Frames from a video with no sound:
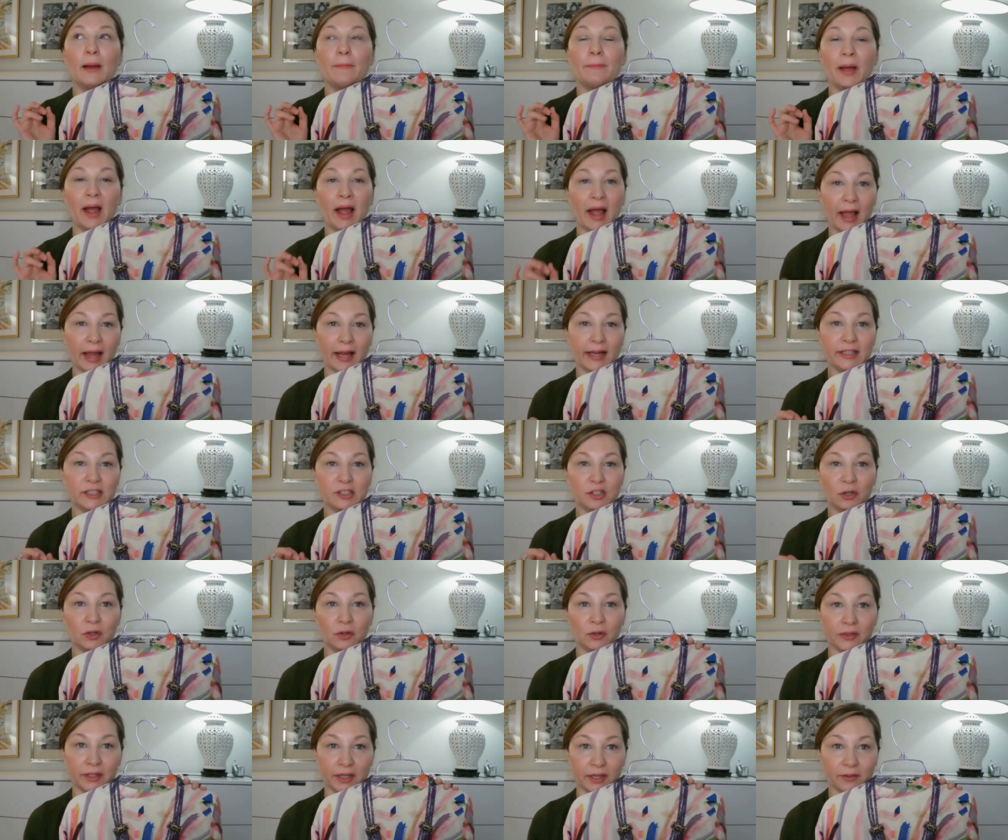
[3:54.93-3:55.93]
behind
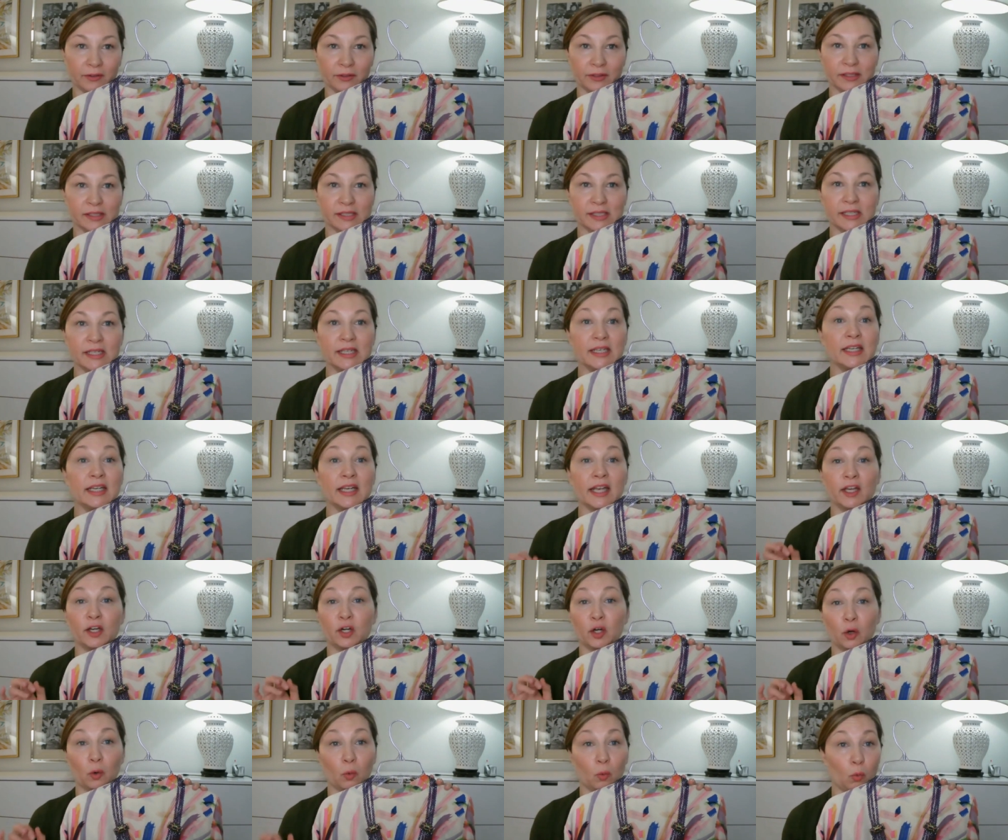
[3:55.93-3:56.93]
her guarantee
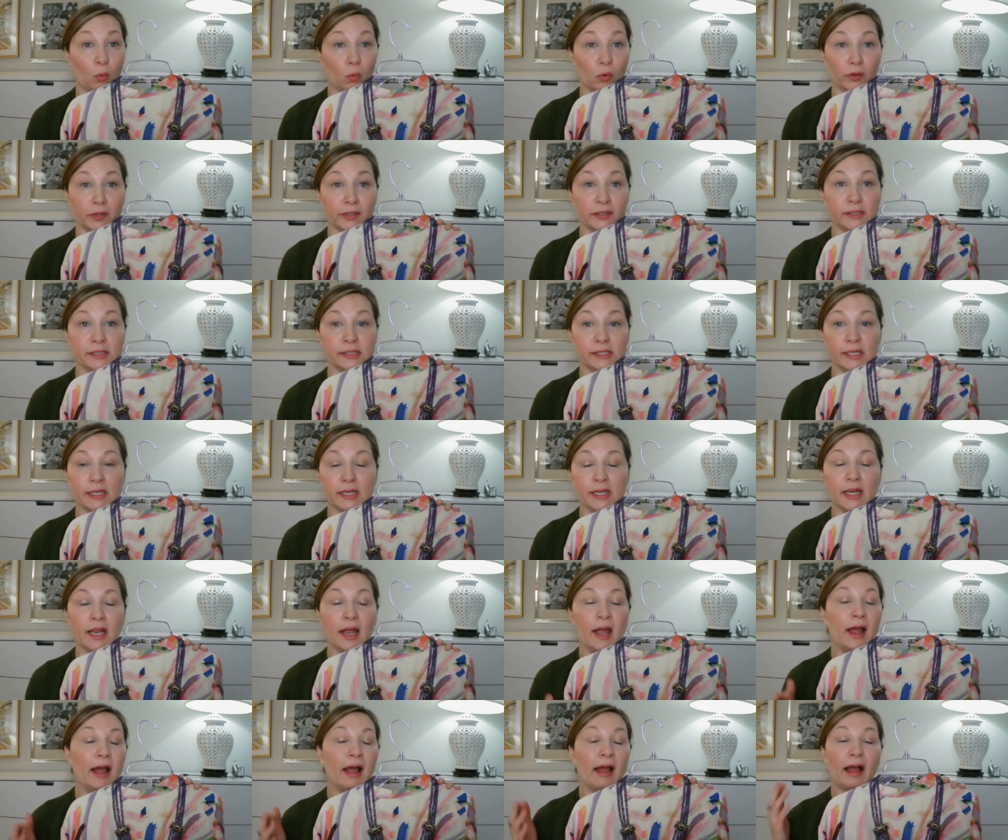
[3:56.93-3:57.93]
and her
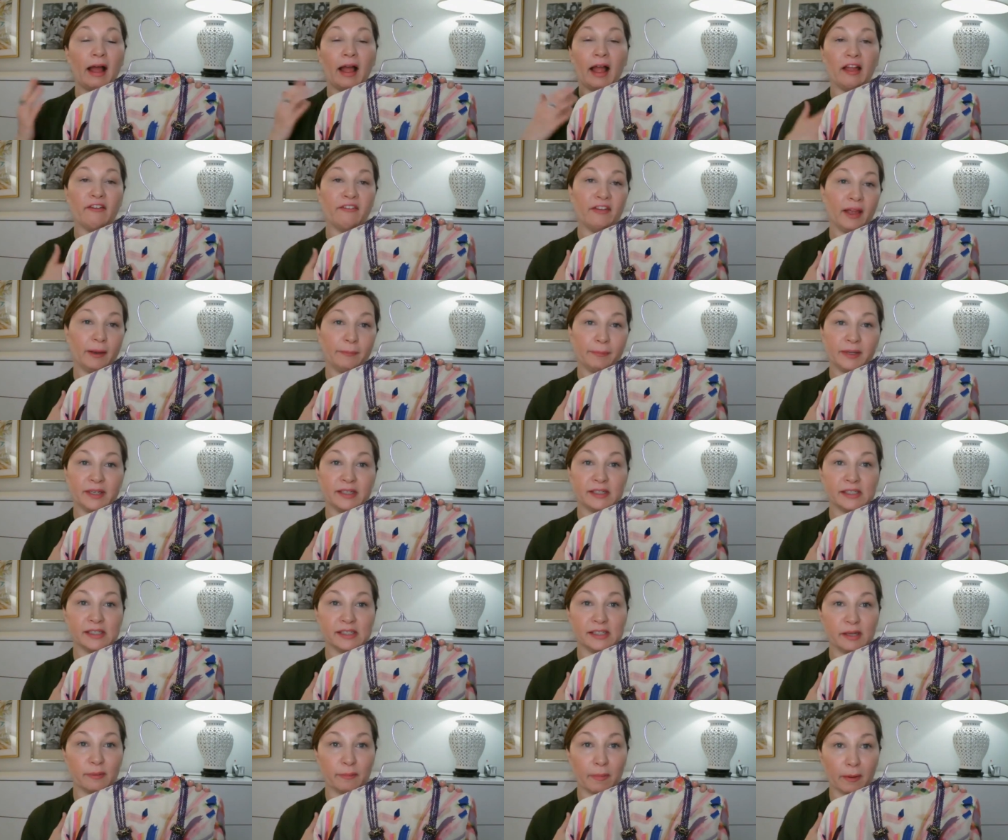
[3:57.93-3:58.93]
warranty. I've had
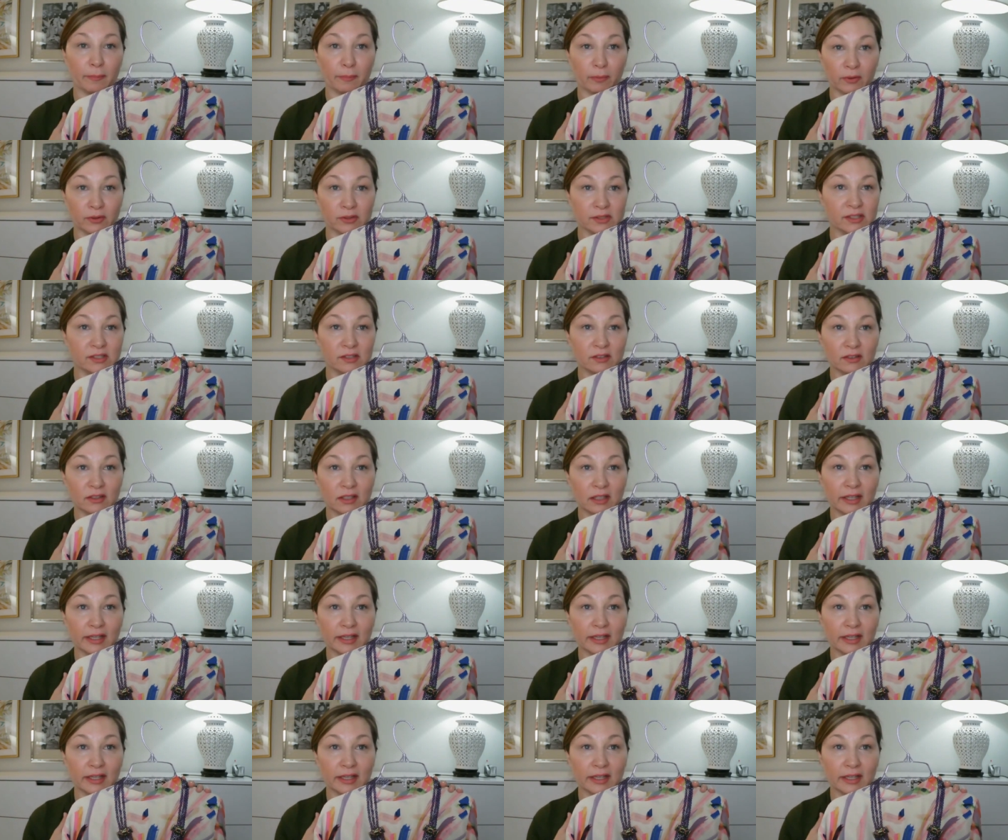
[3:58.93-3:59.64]
pieces in my personal